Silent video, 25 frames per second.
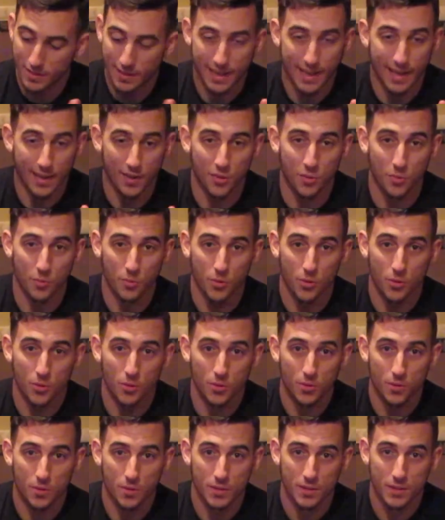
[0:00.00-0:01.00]
I don't
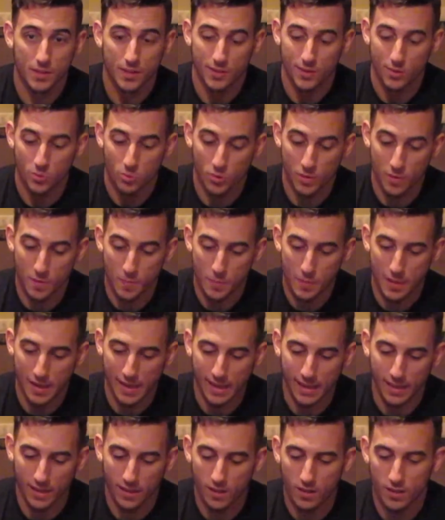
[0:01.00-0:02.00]
roll with
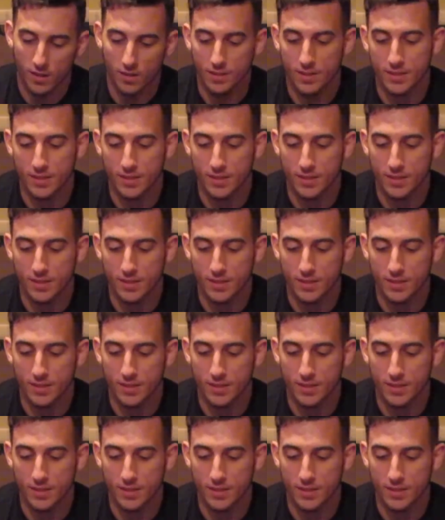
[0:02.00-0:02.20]
pink.